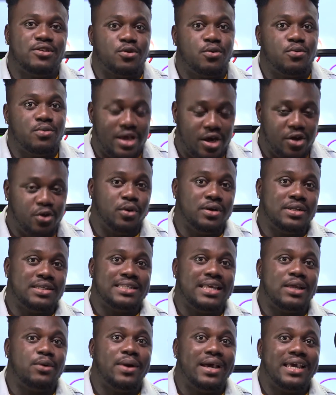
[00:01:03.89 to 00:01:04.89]
so now you
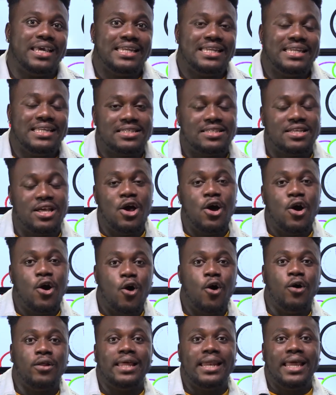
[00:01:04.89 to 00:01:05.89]
understand why he needs
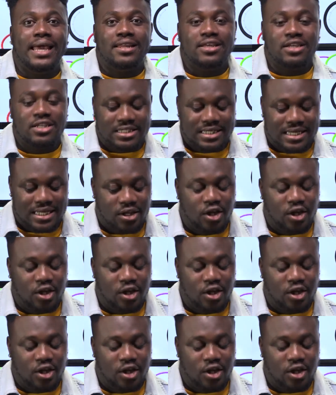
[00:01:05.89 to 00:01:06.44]
all that energy.